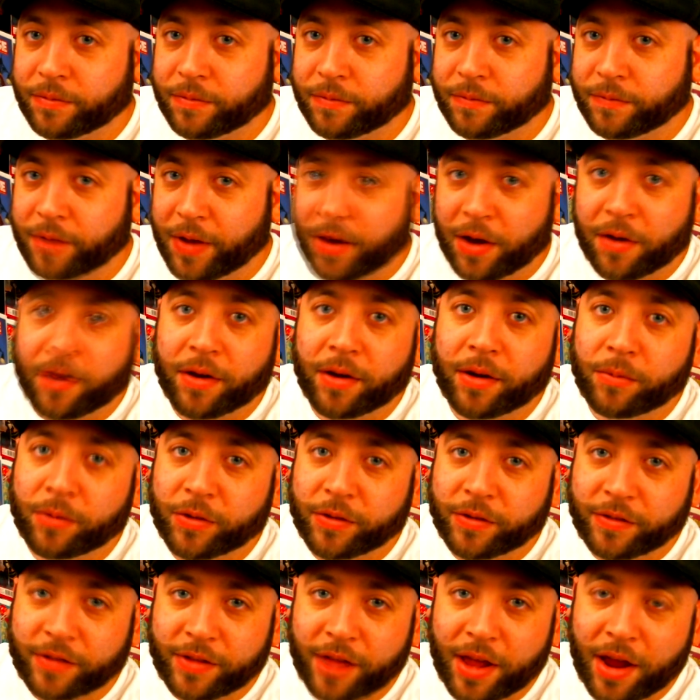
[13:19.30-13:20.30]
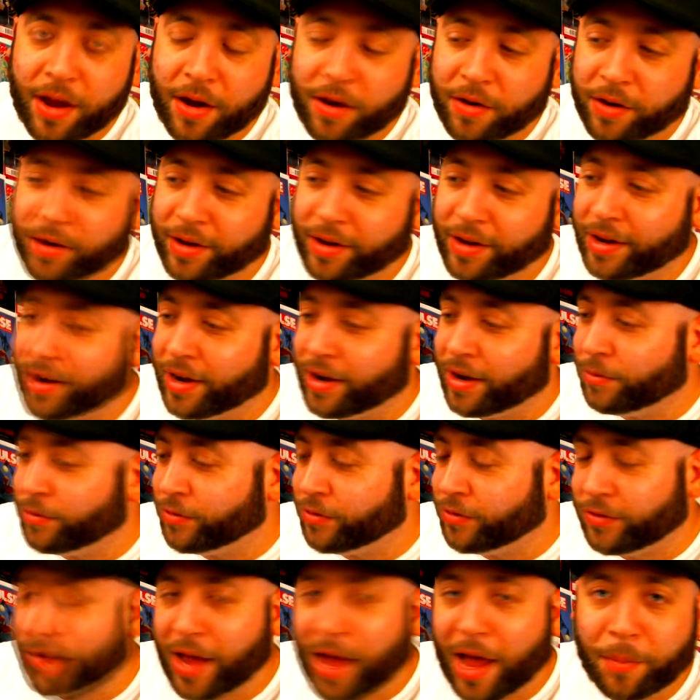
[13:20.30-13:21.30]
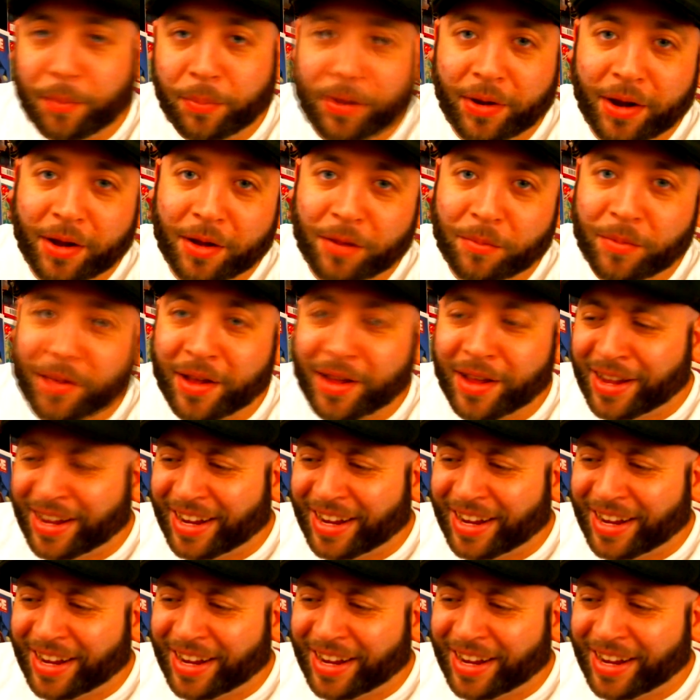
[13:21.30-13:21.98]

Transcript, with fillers: Varian was there, and he kind of was stopping him.